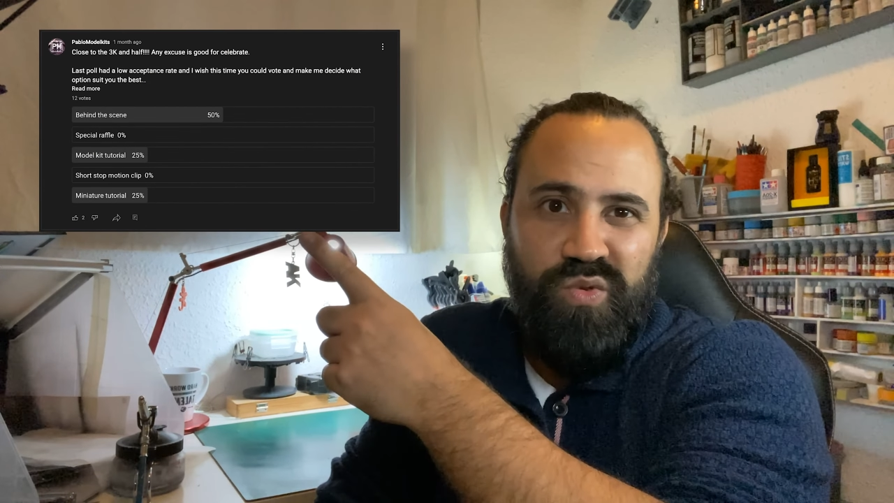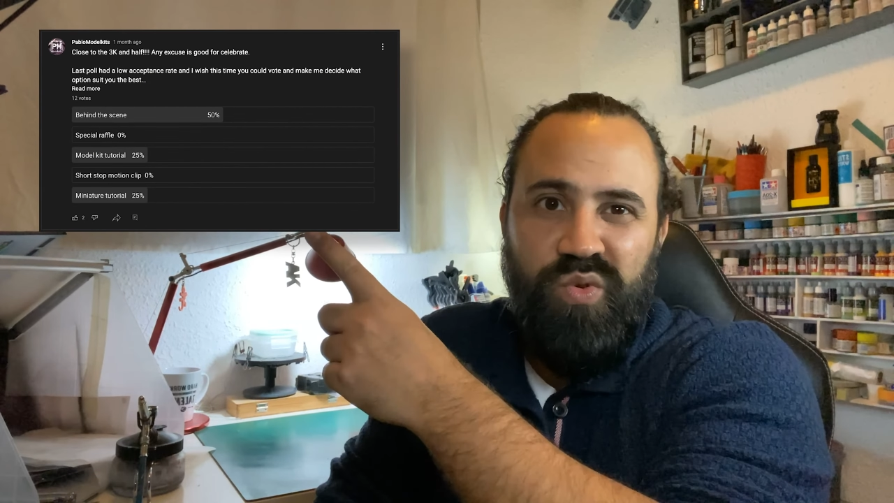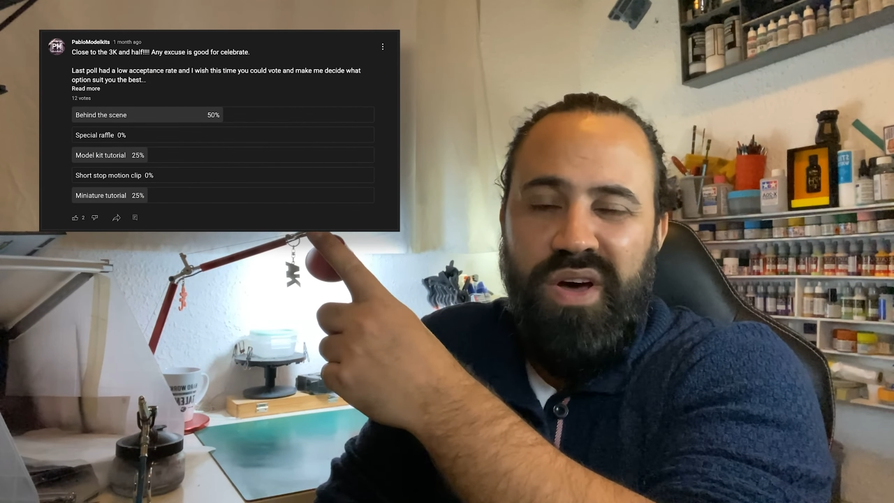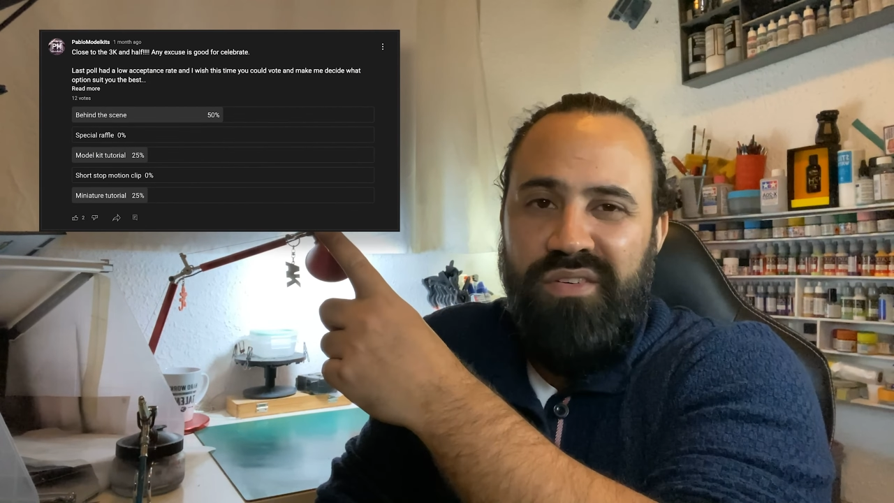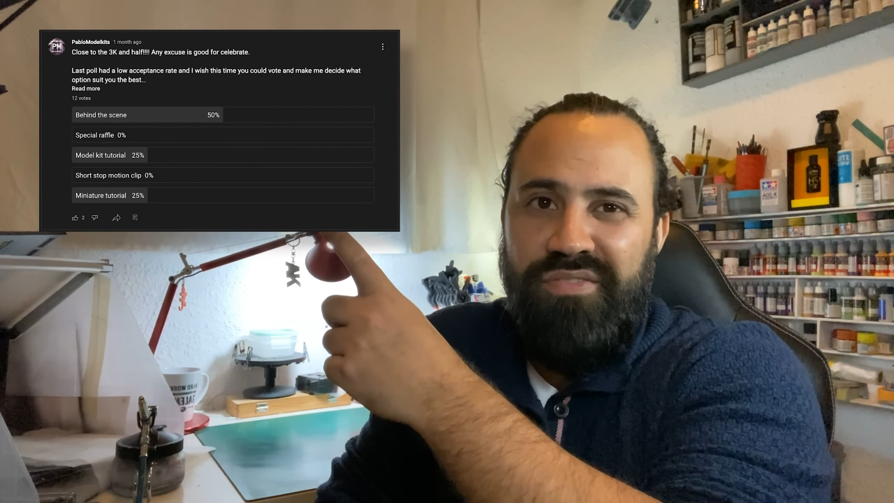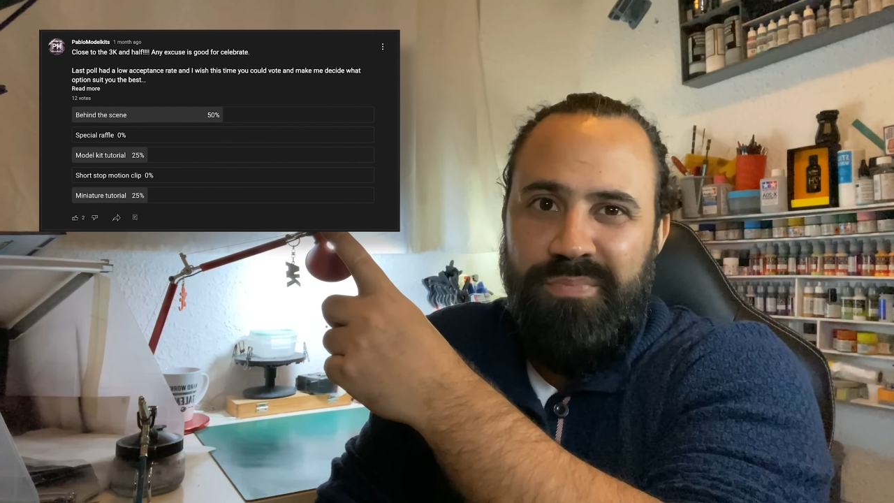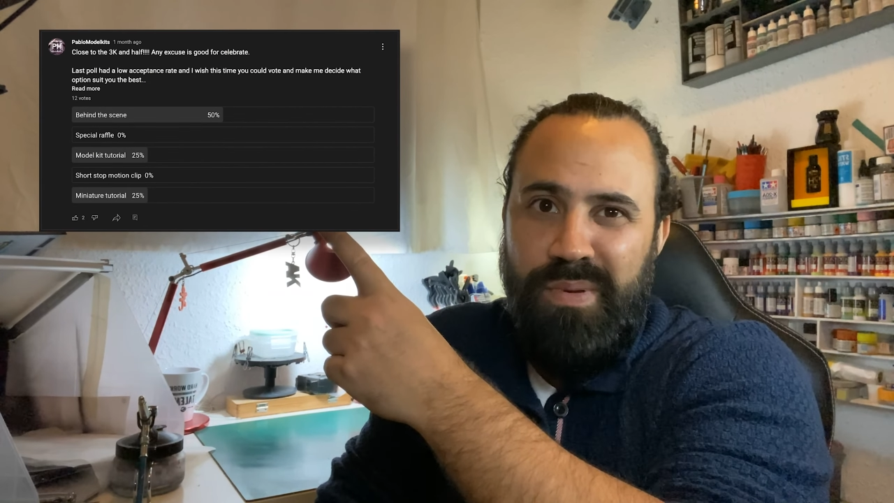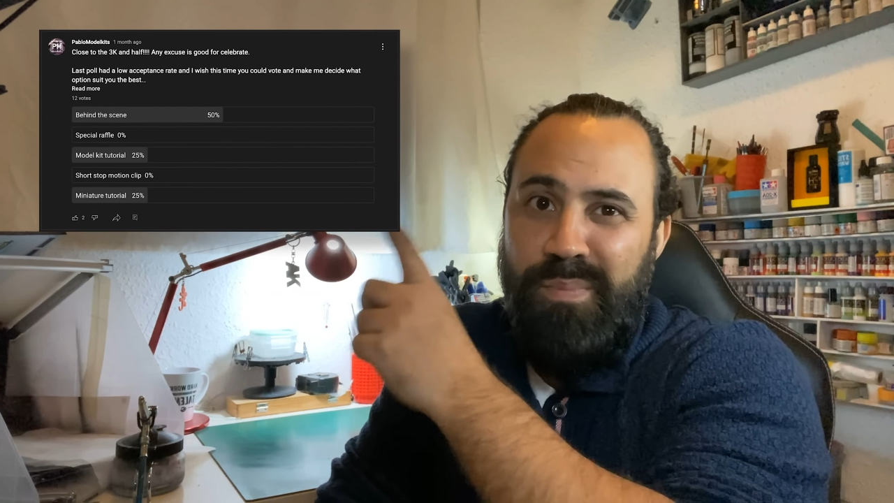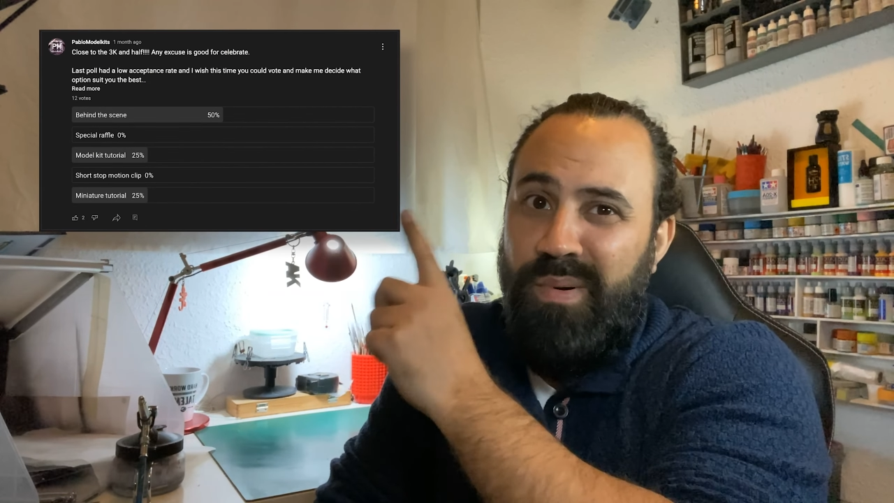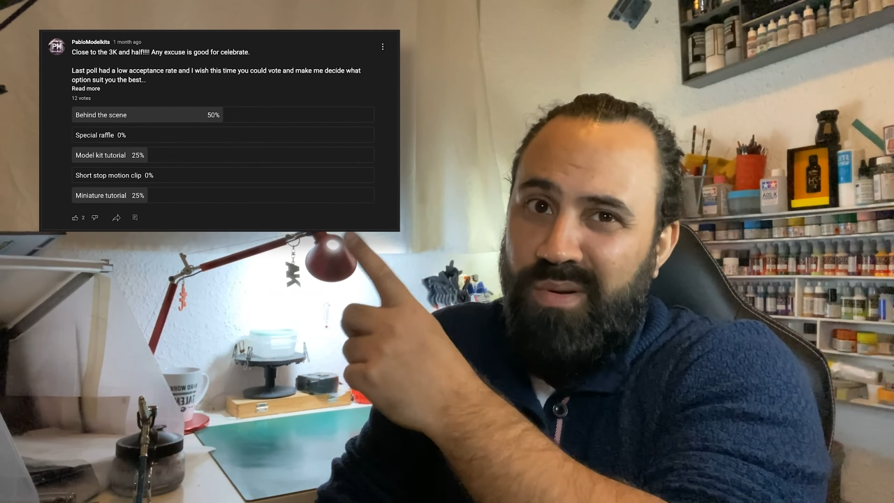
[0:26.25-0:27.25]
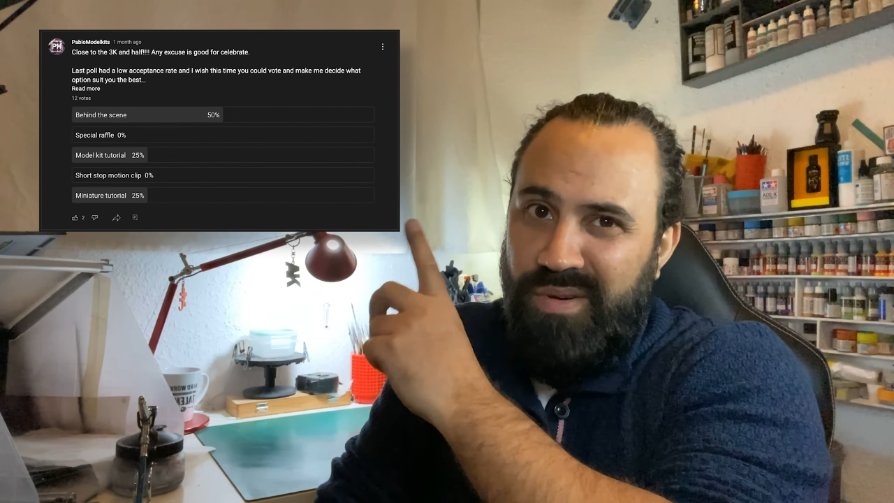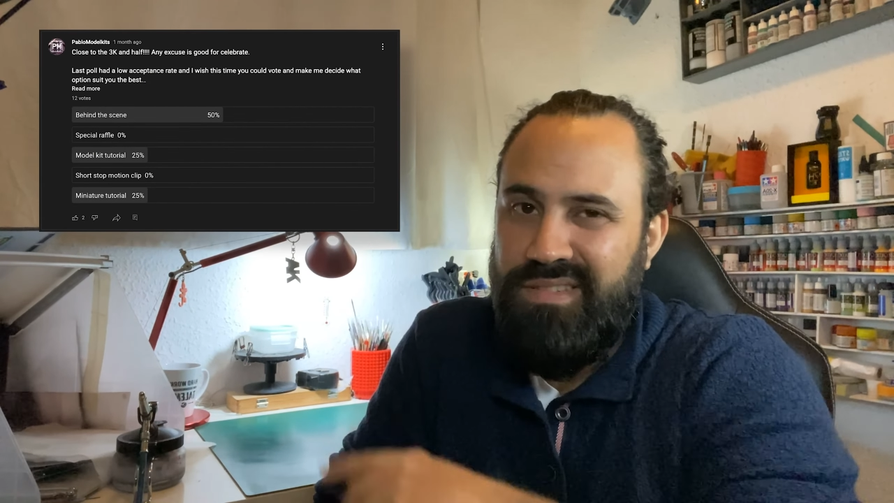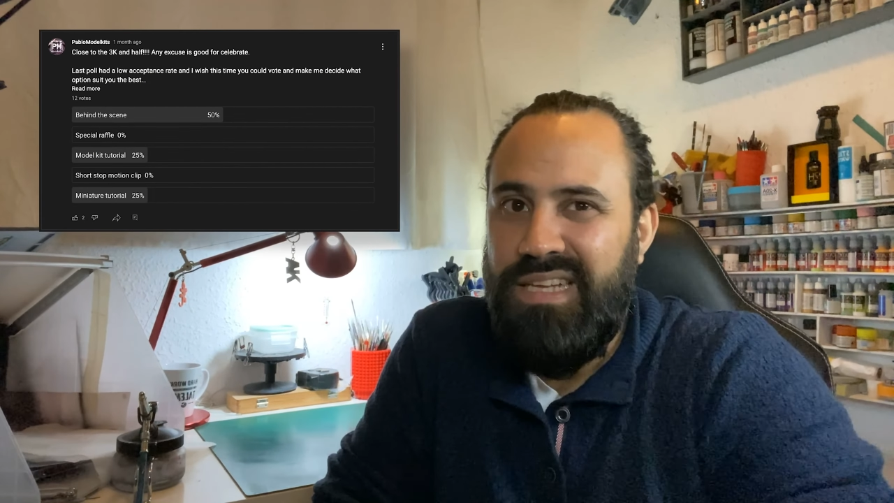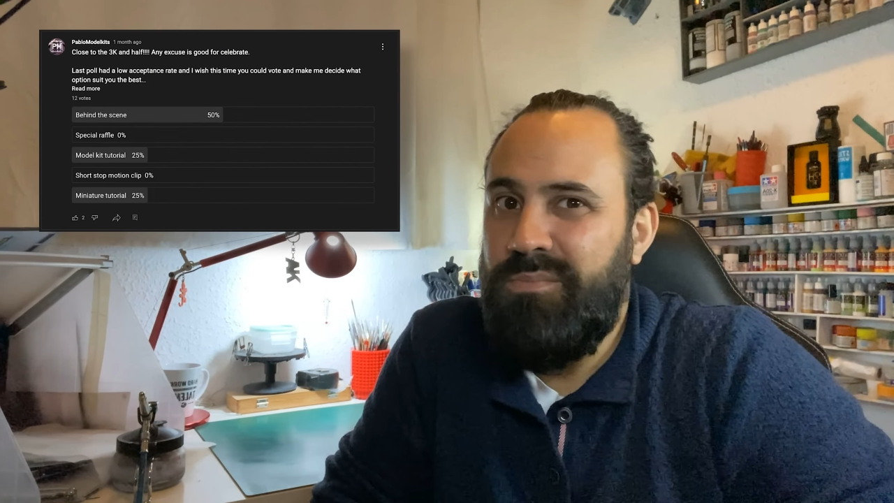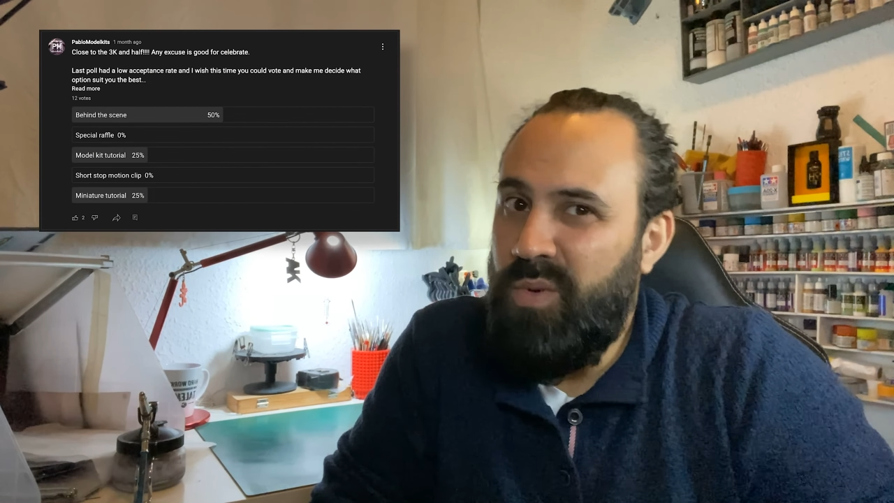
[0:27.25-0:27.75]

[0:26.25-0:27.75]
twelve people that